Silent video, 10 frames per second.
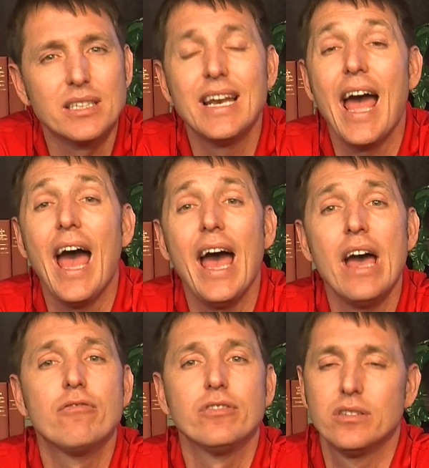in
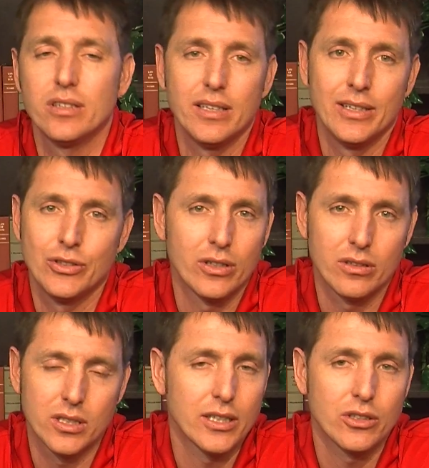every city and
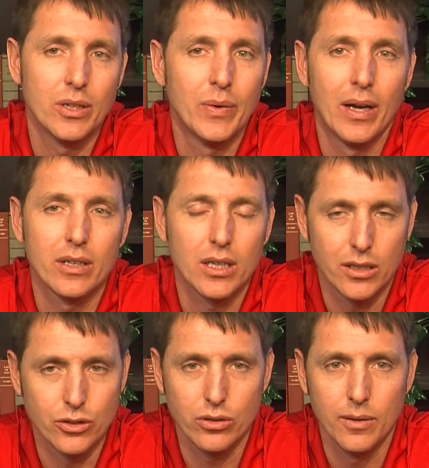jurisdiction around the
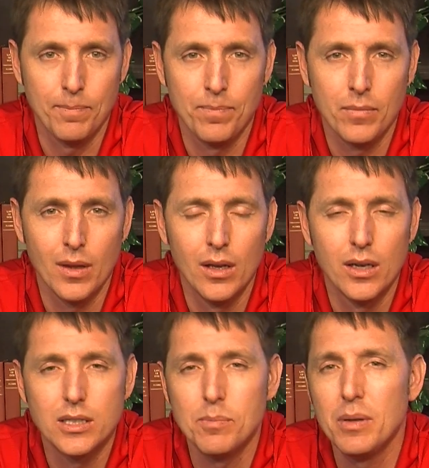country
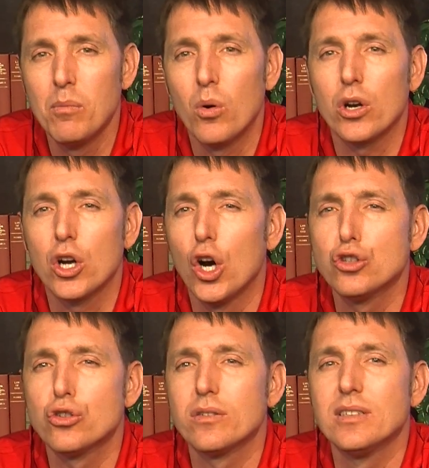to be more
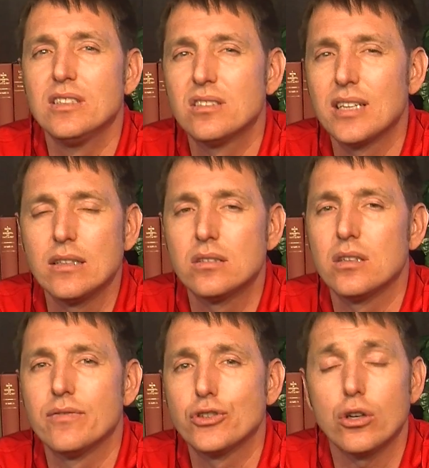culturally
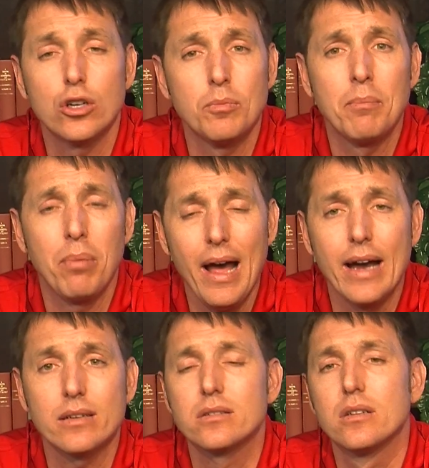sensitive to urban
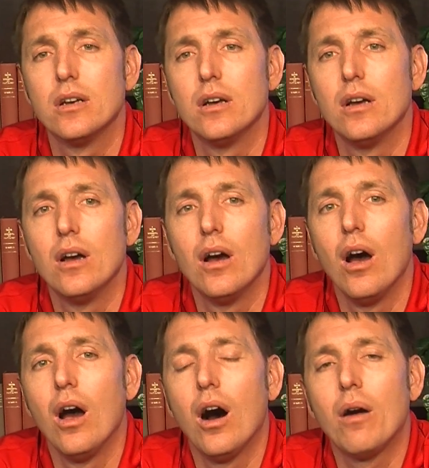blacks.
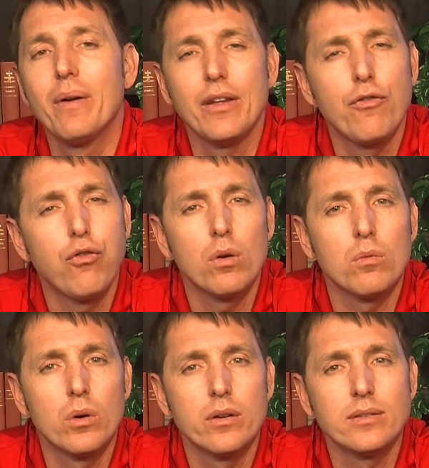Already, Fort
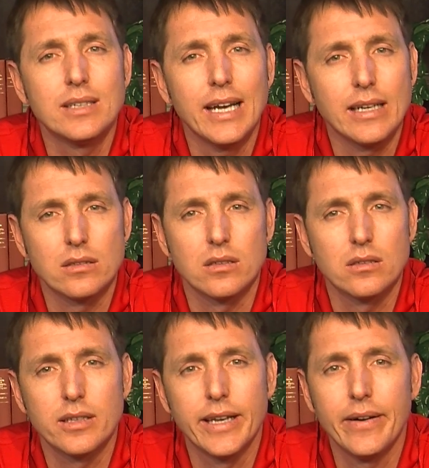Worth,
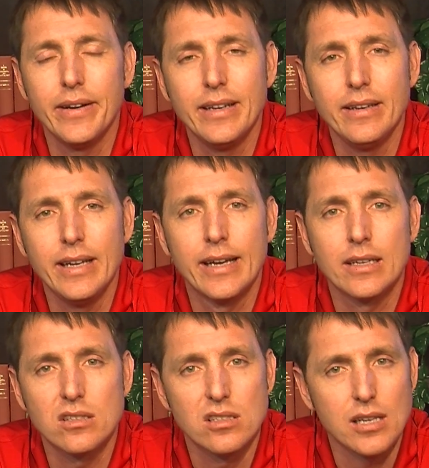Texas, Gary,
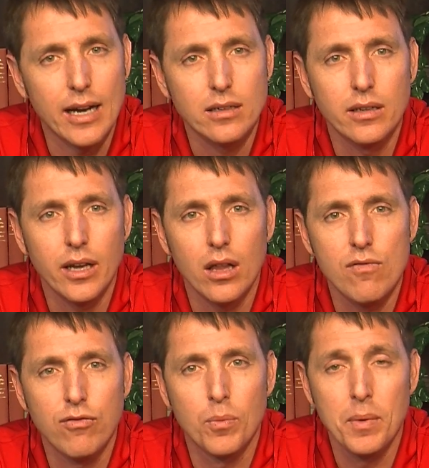Indiana, Stockton,
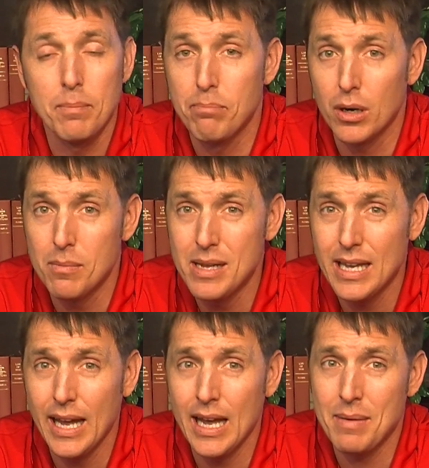California,
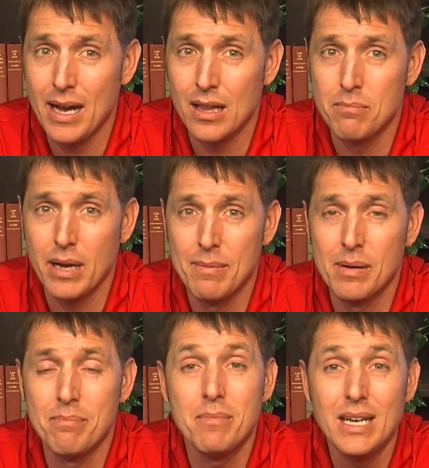Birmingham,
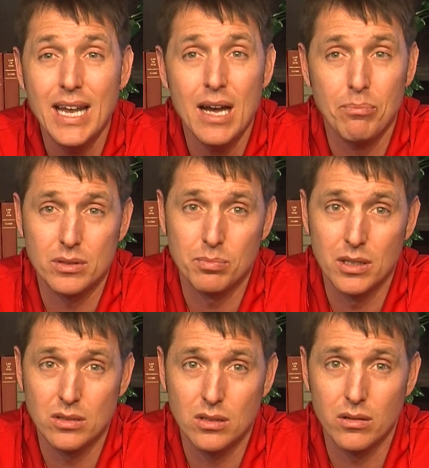Alabama, Minneapolis,
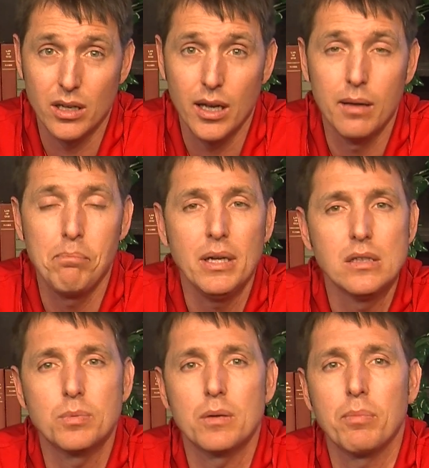Minnesota, and
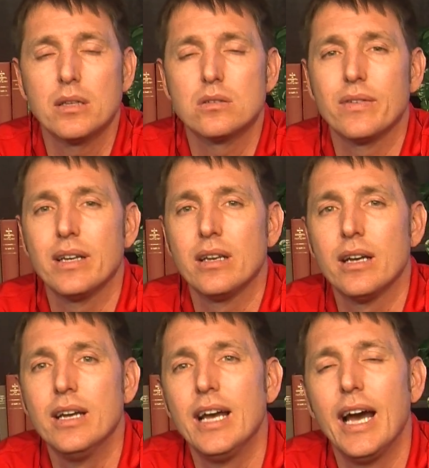Pittsburgh, Pennsylvania
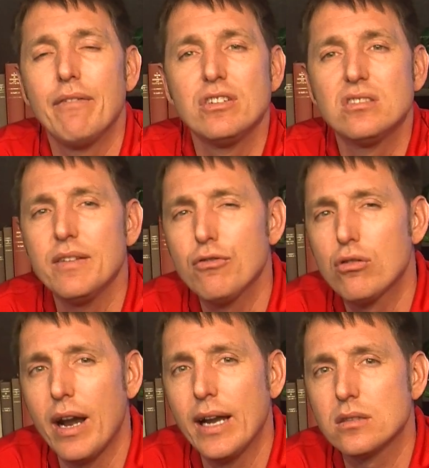have received
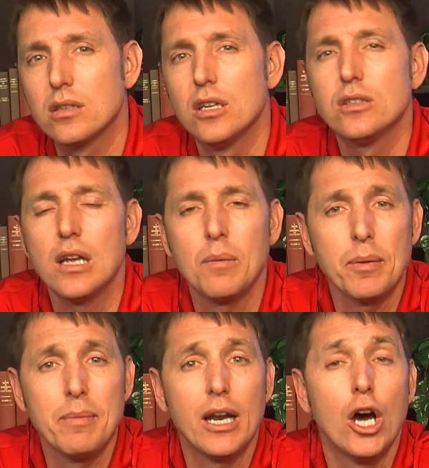grants to
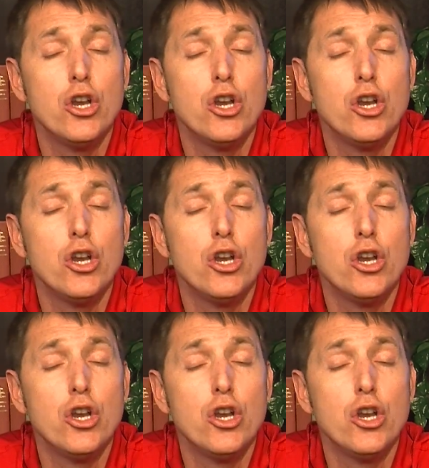implement a